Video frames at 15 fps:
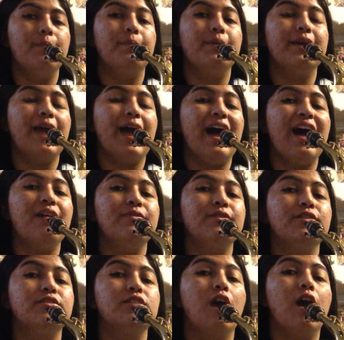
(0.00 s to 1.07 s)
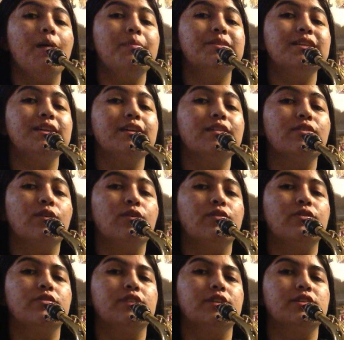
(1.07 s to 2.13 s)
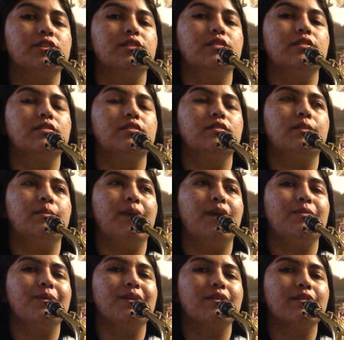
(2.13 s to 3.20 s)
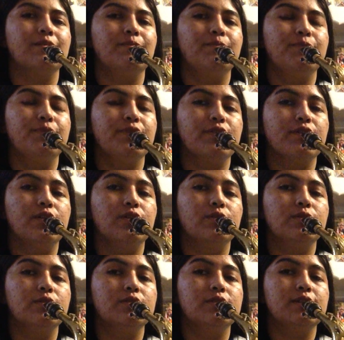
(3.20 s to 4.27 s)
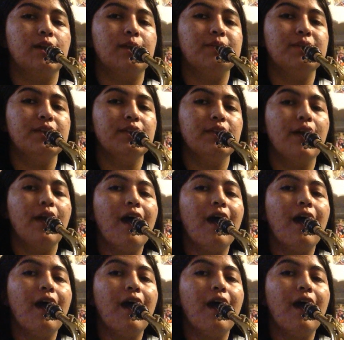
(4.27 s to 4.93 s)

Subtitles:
but have your top teeth also touching the mouthpiece. So top teeth,